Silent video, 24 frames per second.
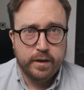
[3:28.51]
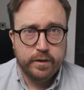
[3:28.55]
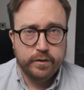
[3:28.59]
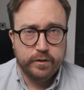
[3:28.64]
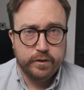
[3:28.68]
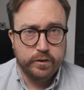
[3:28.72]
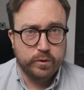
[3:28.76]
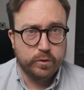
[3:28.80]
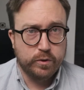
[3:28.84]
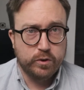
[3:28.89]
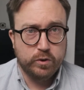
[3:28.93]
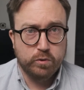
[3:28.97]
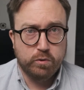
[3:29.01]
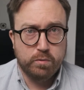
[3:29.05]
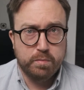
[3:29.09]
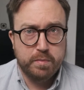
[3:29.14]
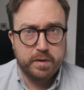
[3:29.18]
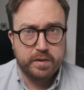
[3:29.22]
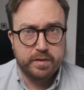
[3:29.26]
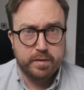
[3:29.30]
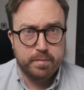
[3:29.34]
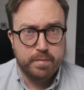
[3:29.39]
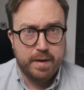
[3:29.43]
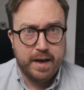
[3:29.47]
So your job
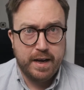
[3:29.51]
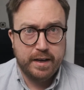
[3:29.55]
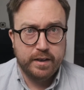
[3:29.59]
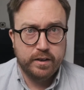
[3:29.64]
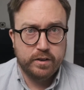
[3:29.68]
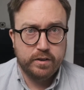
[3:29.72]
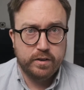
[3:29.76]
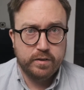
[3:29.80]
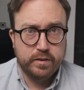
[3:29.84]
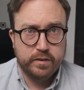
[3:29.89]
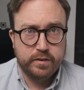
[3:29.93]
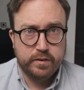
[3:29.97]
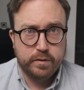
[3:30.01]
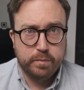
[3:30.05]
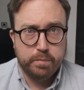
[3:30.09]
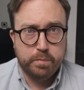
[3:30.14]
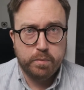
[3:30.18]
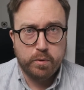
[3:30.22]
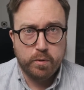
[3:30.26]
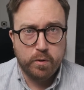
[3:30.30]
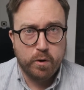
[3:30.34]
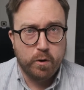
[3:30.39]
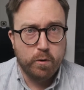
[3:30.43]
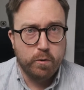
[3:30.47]
as a manager is to
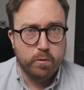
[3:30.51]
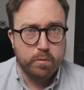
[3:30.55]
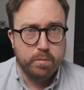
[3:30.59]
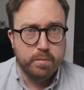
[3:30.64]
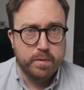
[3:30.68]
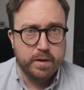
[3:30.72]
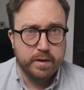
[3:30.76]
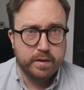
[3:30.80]
probe